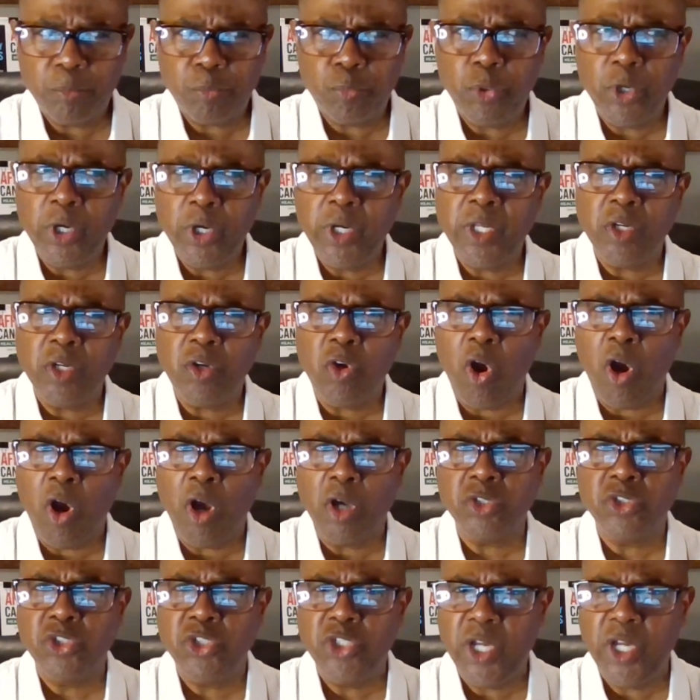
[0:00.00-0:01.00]
printing
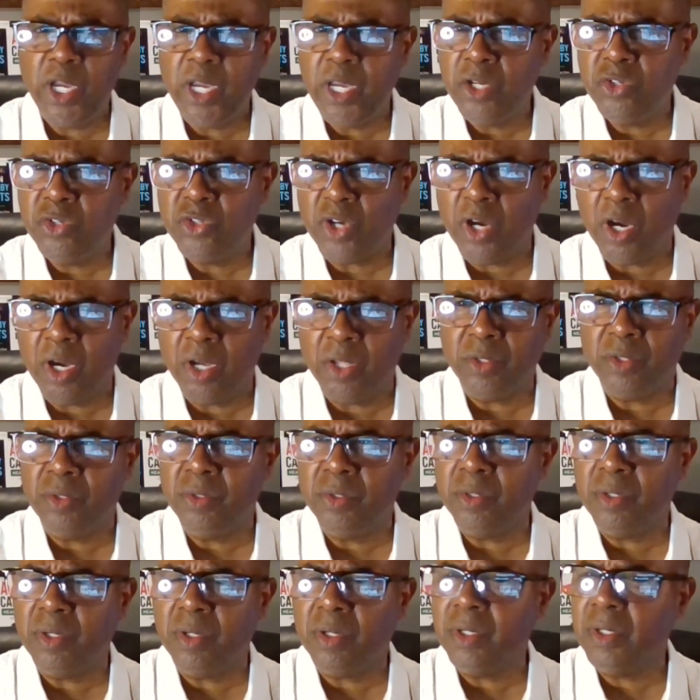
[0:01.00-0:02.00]
costs change
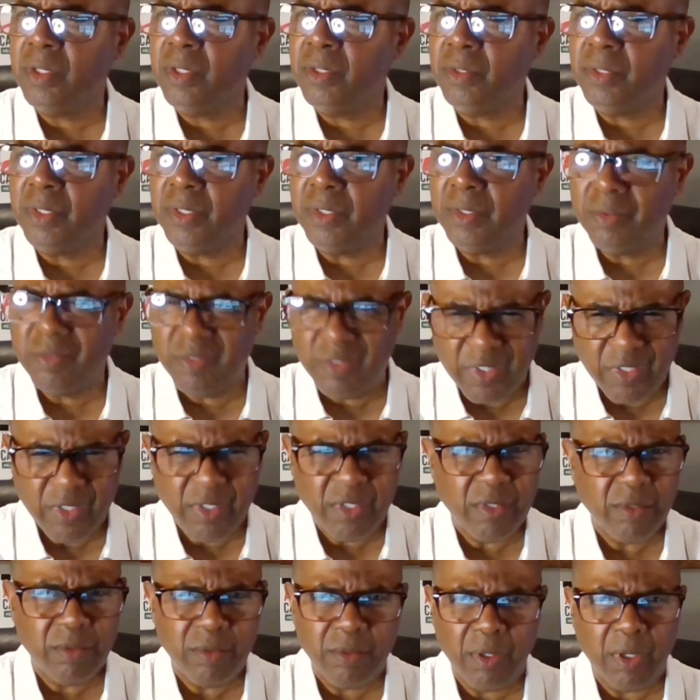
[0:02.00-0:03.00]
on
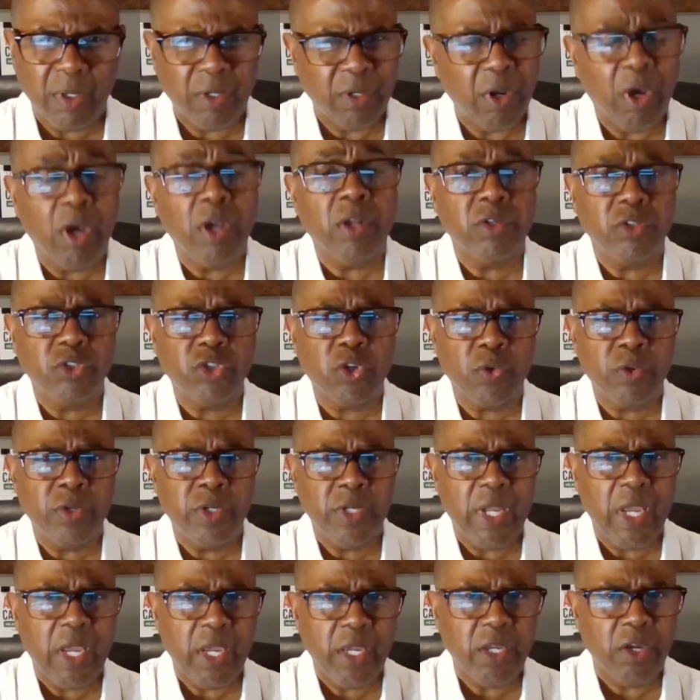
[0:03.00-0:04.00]
a certain
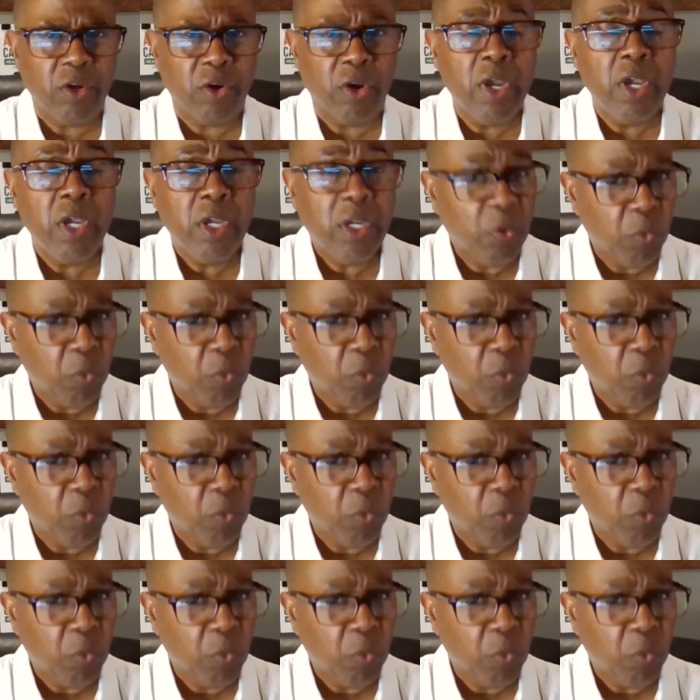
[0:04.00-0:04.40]
day here